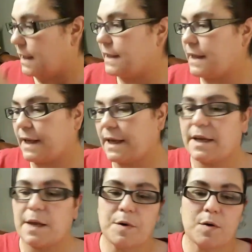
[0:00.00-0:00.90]
And then I
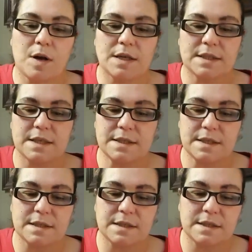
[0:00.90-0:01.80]
came across this.
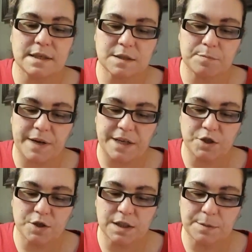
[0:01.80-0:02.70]
It's a six
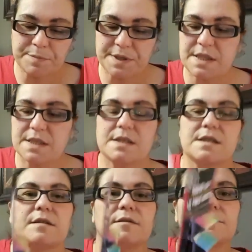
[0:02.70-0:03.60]
binder clips.